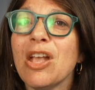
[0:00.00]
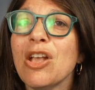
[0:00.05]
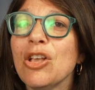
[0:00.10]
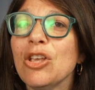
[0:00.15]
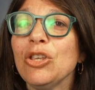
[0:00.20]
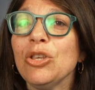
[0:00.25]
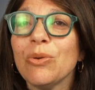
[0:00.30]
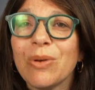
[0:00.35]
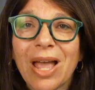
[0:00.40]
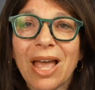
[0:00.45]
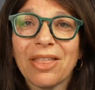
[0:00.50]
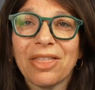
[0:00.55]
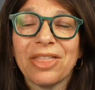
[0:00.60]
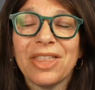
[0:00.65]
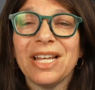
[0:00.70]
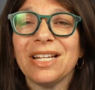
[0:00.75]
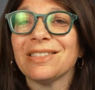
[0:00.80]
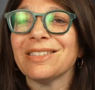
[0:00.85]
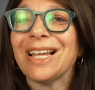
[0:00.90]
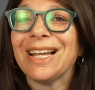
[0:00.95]
You get
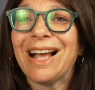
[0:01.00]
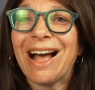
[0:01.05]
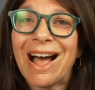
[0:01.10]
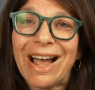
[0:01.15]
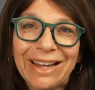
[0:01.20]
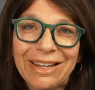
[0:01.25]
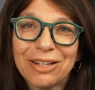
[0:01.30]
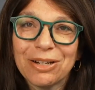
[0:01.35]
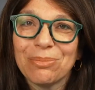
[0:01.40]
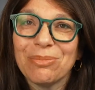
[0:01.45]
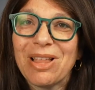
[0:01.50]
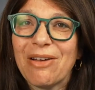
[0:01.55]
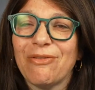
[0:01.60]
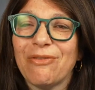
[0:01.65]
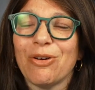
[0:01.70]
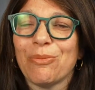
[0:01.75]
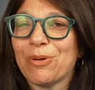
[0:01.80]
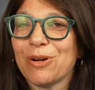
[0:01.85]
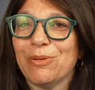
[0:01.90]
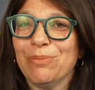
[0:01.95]
things like item level
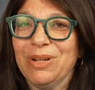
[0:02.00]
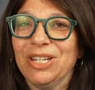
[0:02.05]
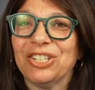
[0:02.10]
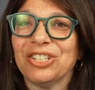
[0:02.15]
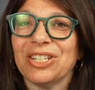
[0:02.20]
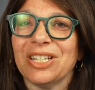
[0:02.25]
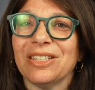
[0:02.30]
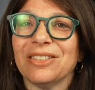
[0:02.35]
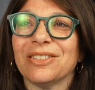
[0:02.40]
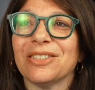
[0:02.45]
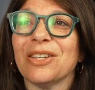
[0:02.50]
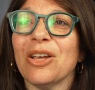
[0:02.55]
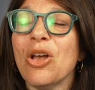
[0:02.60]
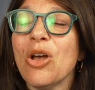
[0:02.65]
permissions,